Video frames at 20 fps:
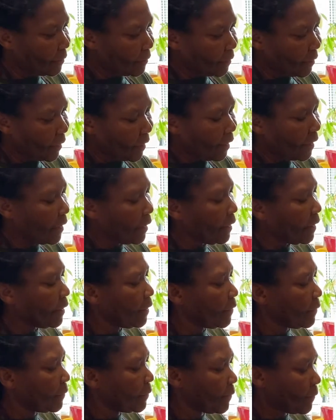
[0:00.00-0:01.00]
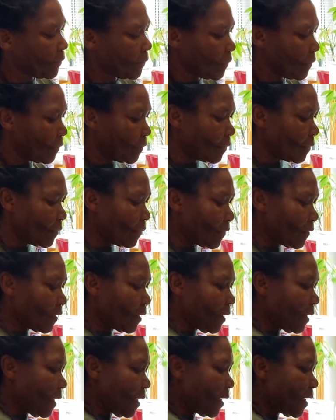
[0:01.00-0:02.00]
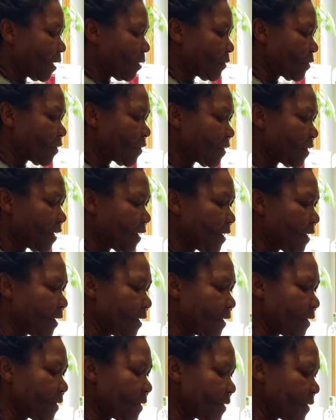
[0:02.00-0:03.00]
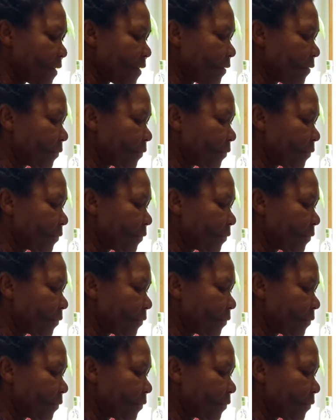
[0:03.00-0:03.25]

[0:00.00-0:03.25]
Okay. And I'll stir it.